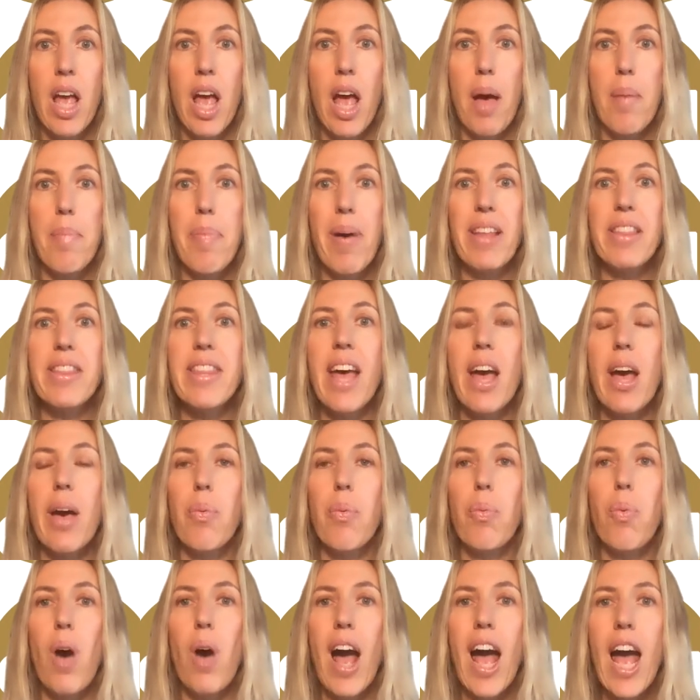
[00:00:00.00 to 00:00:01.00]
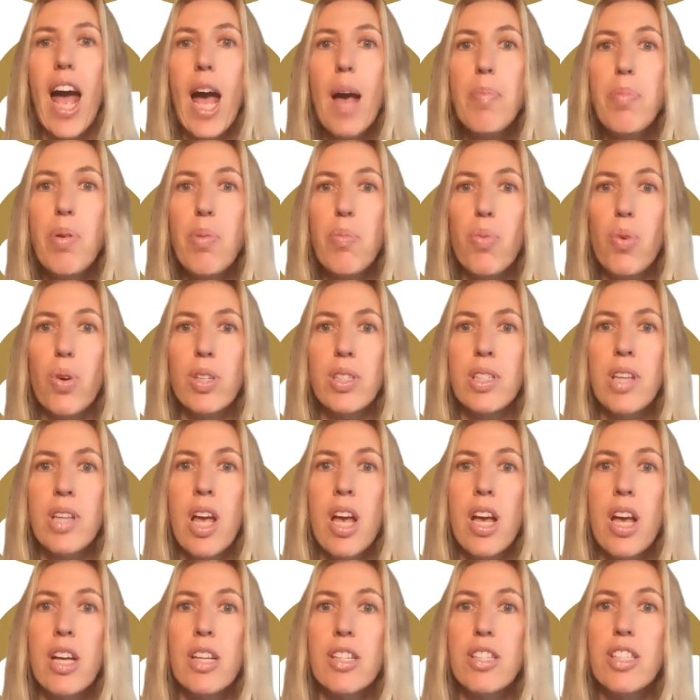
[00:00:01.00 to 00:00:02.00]
But what happened was,
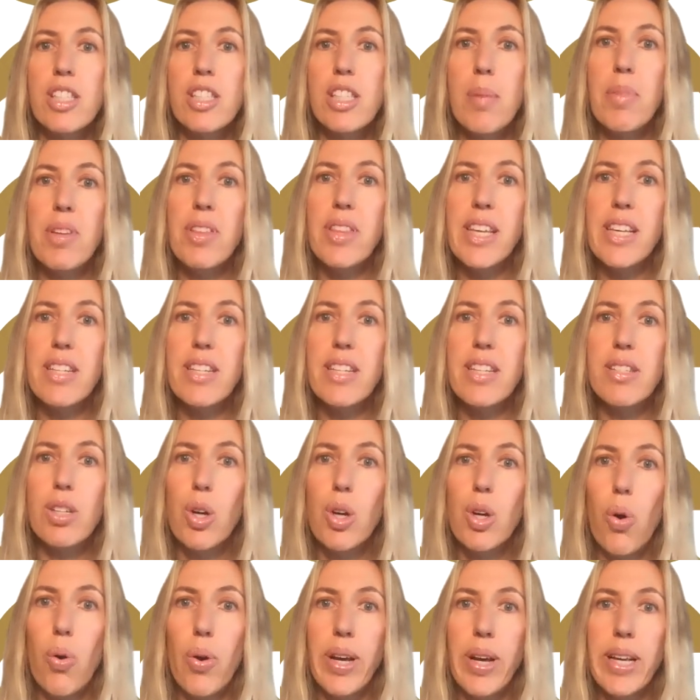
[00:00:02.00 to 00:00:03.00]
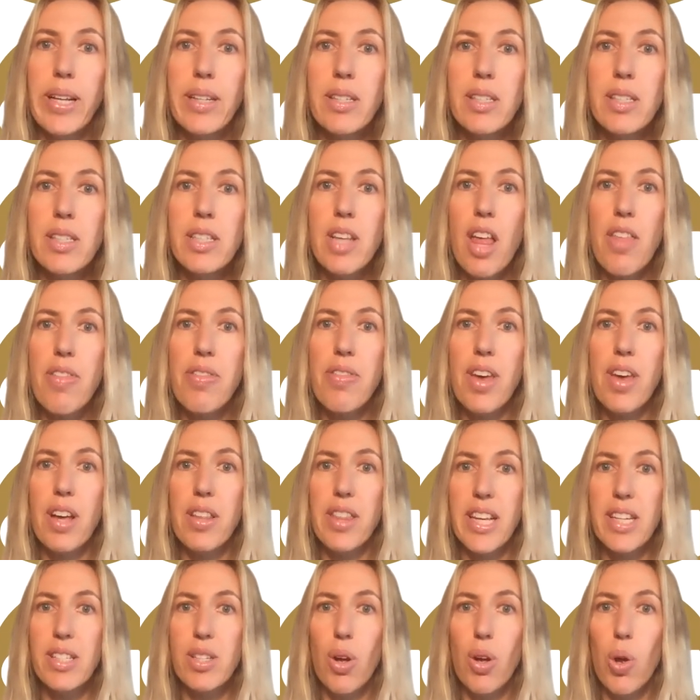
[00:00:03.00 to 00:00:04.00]
some of these coins,
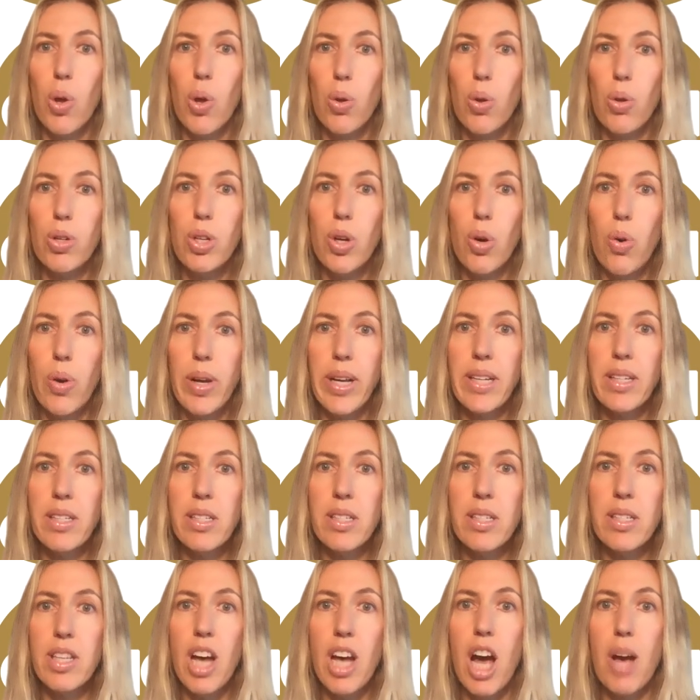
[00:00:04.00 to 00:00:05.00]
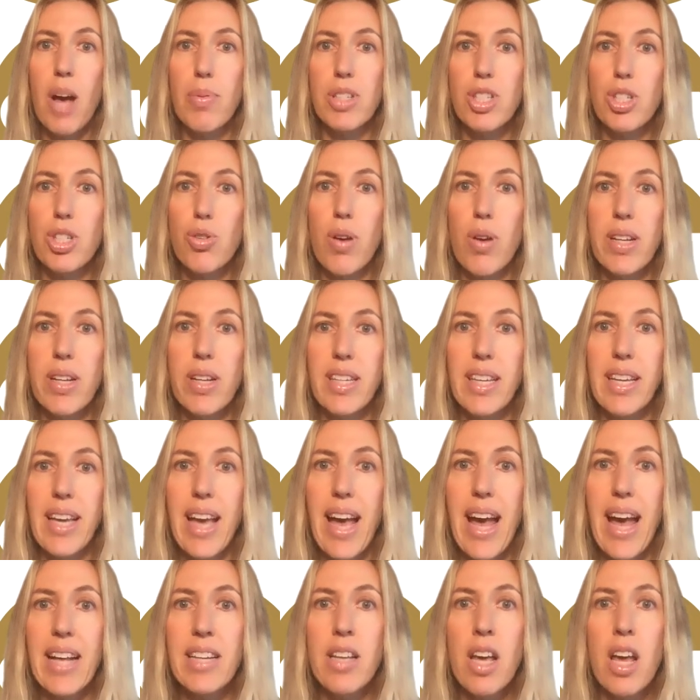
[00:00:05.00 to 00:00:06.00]
these altcoins that I was trying to
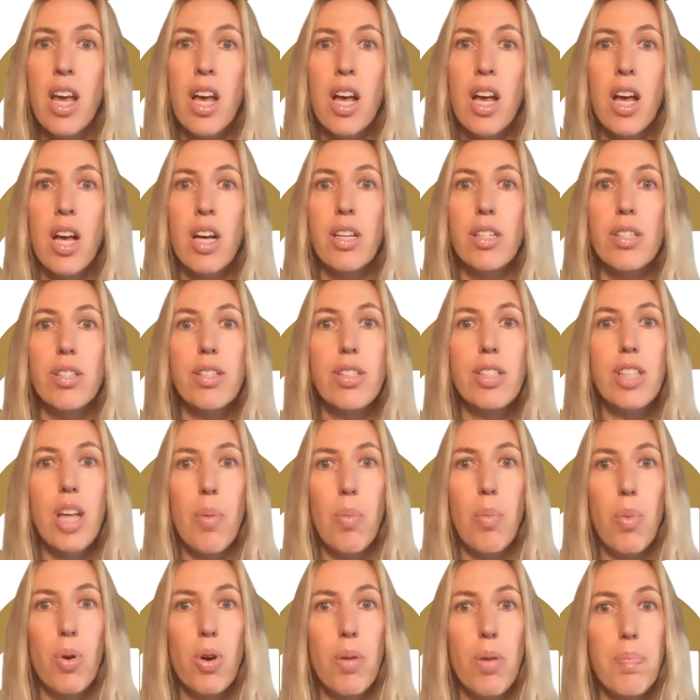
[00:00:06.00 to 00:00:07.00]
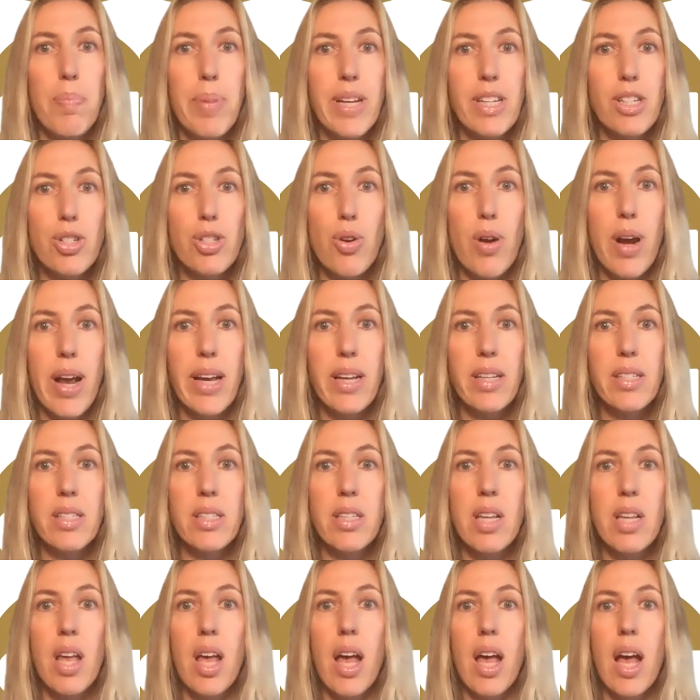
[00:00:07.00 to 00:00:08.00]
get, some were on
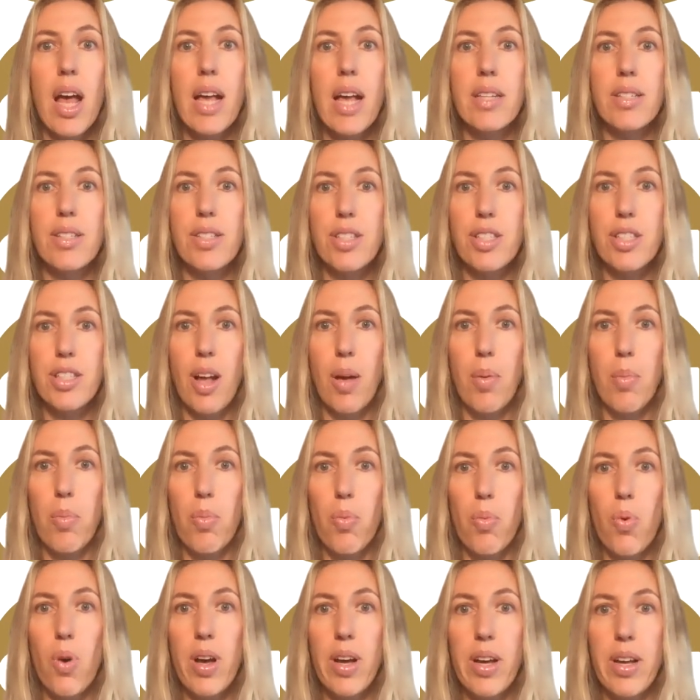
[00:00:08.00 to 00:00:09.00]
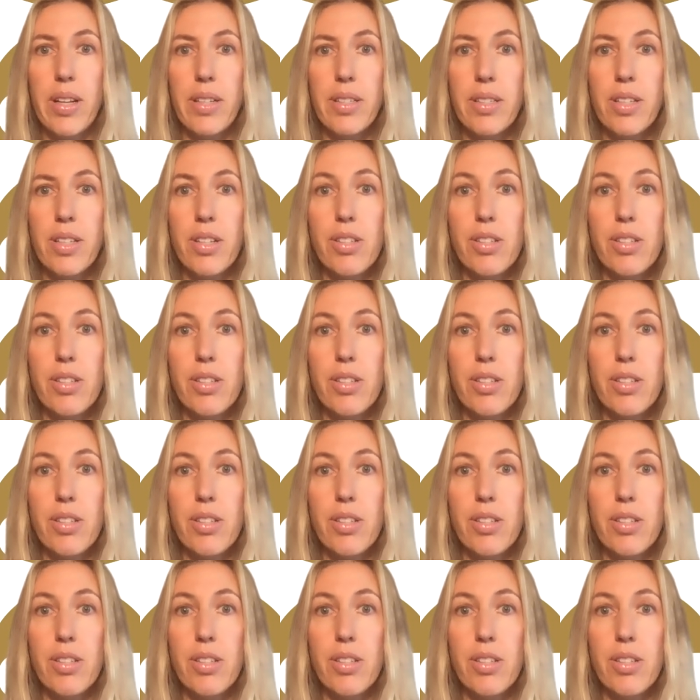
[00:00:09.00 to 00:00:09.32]
Bittrex and some weren't.